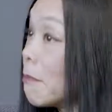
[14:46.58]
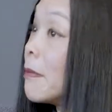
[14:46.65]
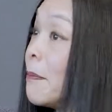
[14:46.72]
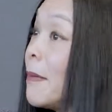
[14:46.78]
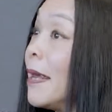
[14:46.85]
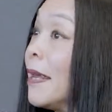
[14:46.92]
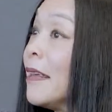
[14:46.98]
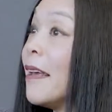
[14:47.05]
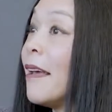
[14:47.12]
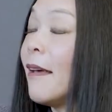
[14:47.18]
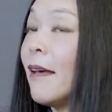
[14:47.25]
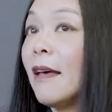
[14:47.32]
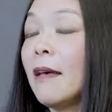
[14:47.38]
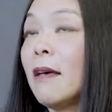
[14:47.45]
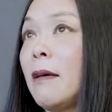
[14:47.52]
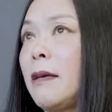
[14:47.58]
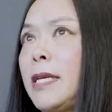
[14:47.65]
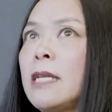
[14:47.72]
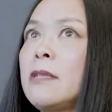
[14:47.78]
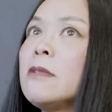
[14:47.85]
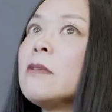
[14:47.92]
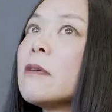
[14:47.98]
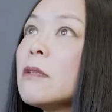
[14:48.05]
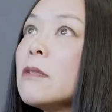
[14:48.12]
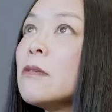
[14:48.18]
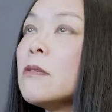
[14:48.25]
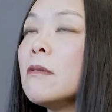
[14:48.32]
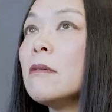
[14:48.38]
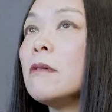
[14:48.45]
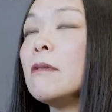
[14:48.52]
me. Yes, you can
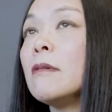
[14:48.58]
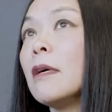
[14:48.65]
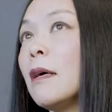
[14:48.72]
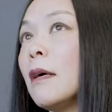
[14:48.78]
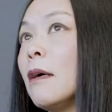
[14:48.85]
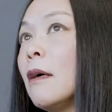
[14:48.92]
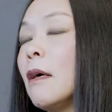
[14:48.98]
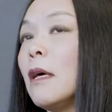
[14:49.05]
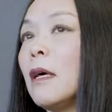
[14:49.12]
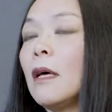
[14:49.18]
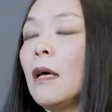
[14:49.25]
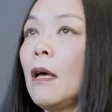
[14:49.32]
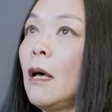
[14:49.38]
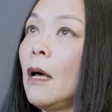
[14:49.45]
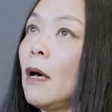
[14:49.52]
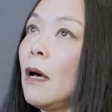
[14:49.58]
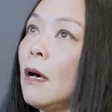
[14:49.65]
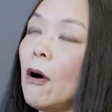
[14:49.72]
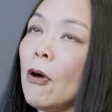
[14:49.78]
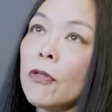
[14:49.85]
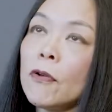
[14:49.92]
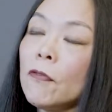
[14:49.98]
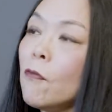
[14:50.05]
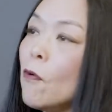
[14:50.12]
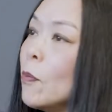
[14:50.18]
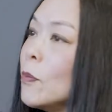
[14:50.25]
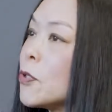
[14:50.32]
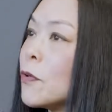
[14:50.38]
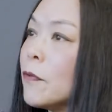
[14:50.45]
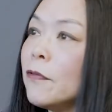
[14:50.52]
do other
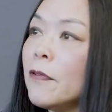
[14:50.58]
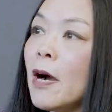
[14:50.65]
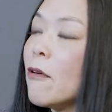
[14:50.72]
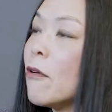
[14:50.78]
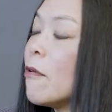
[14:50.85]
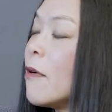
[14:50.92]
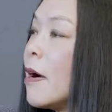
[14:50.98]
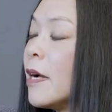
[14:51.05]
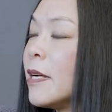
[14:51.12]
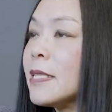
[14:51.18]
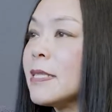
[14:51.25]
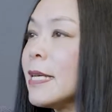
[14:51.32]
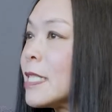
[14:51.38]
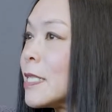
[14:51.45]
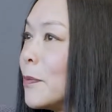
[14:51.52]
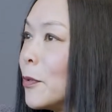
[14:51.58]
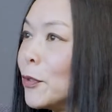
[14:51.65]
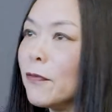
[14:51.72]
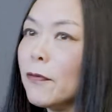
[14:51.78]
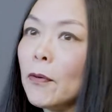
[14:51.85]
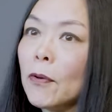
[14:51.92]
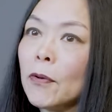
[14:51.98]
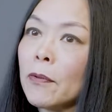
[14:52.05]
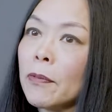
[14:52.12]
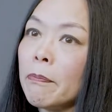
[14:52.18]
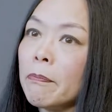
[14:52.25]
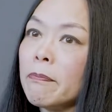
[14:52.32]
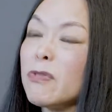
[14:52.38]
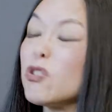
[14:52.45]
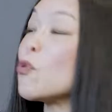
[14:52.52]
forms of ROI assessment for
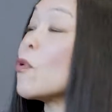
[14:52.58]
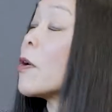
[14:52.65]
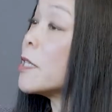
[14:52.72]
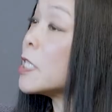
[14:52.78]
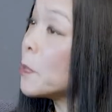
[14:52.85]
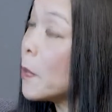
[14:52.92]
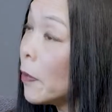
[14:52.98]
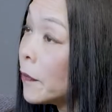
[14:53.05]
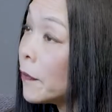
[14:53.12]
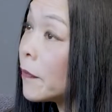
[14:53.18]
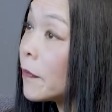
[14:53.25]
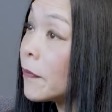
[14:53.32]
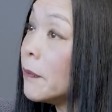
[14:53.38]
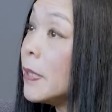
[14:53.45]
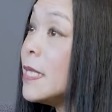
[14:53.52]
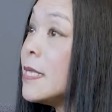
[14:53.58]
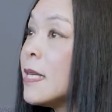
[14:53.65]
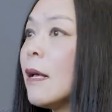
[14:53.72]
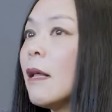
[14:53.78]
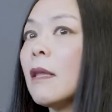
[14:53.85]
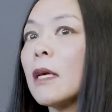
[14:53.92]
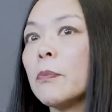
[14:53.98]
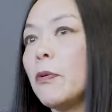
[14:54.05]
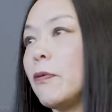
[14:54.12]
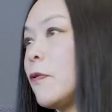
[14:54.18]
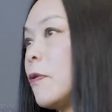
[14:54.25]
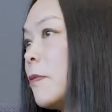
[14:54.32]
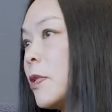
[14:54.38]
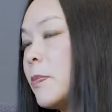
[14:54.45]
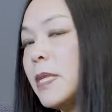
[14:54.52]
direct response media, like
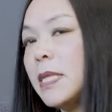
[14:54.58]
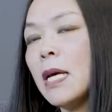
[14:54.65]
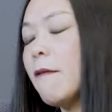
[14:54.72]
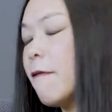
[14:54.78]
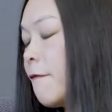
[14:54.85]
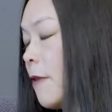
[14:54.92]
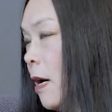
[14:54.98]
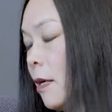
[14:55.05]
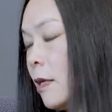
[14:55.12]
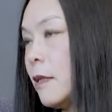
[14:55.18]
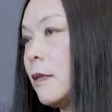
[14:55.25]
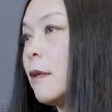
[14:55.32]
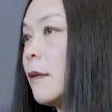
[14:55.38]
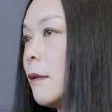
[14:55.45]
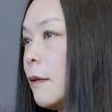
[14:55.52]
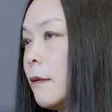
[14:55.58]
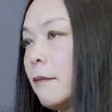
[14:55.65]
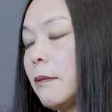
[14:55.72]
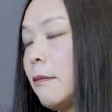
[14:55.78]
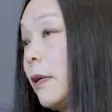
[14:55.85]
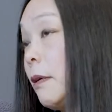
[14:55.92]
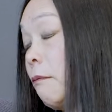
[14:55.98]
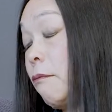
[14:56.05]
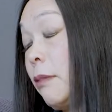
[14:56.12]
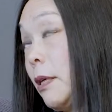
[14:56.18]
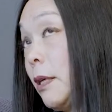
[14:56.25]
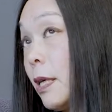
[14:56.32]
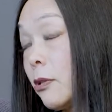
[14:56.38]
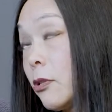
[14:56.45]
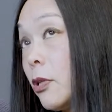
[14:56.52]
performance media. Fine,
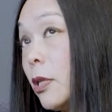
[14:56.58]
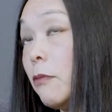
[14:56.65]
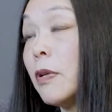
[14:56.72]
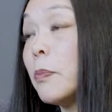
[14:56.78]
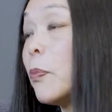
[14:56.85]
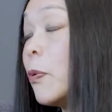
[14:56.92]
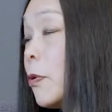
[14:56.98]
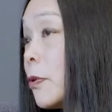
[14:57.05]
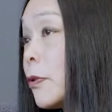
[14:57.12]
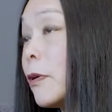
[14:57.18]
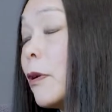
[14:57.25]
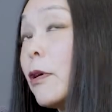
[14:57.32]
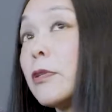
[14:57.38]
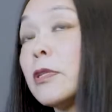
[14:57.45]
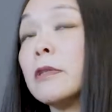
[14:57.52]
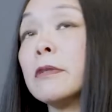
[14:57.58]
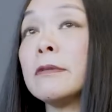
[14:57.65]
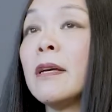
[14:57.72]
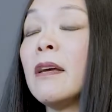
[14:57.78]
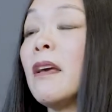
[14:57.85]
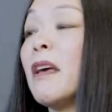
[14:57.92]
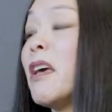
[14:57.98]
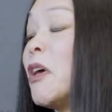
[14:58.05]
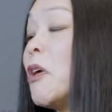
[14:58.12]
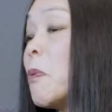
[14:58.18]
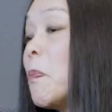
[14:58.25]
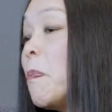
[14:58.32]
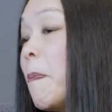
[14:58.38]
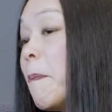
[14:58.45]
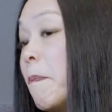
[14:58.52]
we actually report a lot on
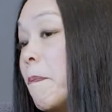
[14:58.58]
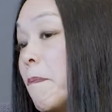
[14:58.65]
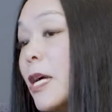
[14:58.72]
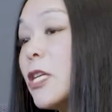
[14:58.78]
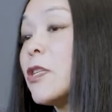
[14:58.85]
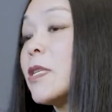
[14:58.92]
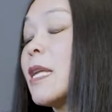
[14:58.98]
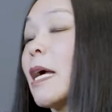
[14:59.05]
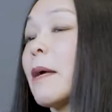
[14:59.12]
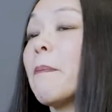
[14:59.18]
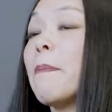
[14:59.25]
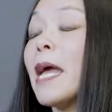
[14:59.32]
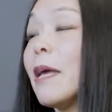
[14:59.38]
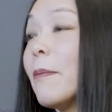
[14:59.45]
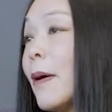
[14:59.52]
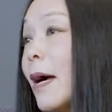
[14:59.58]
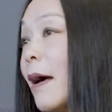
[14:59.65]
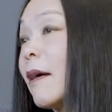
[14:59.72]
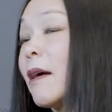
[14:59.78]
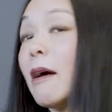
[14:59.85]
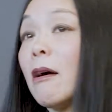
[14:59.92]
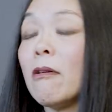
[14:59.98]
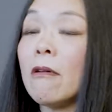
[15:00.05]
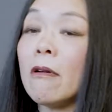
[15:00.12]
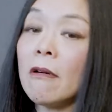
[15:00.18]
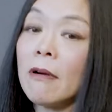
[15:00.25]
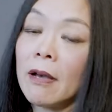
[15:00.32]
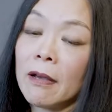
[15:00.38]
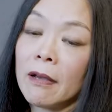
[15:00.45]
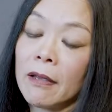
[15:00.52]
measures like payback,
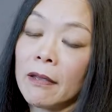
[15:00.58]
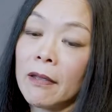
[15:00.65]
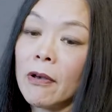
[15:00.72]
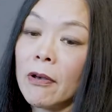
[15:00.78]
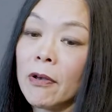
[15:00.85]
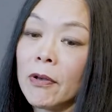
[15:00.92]
ROI,